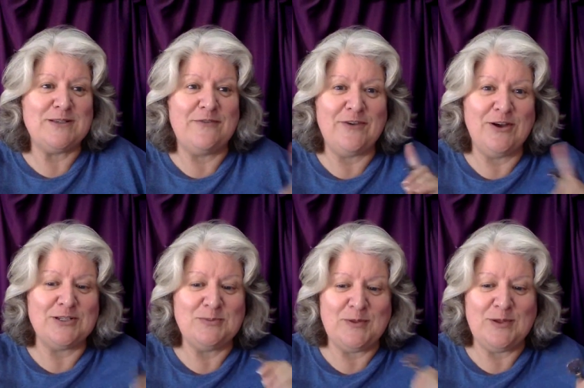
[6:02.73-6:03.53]
I forgot
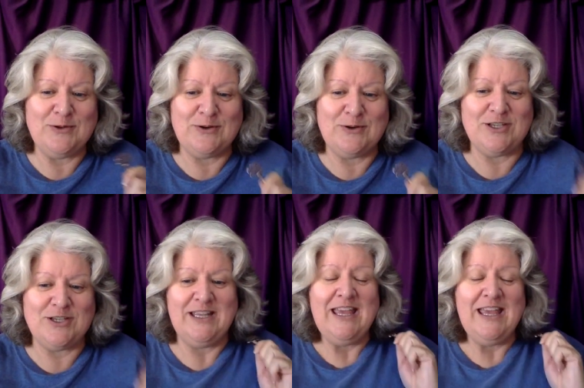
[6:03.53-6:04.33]
to put the
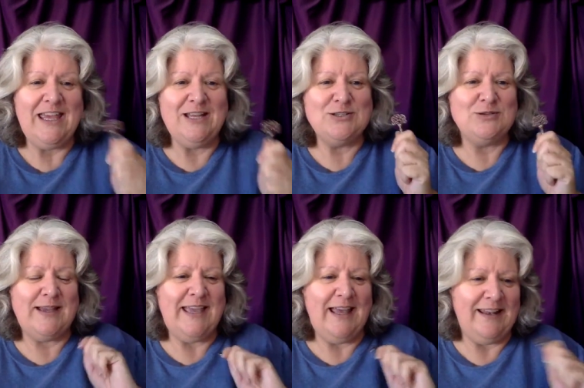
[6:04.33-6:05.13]
inauguration into
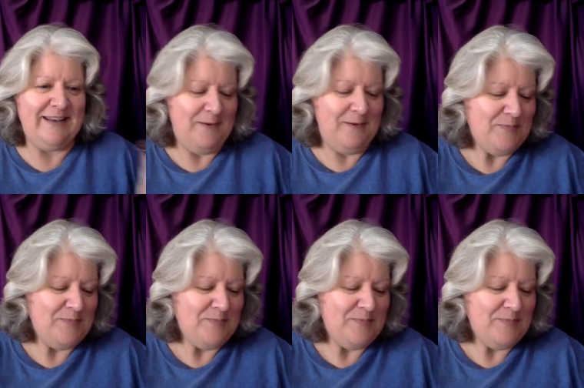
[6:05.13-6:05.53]
my calendar.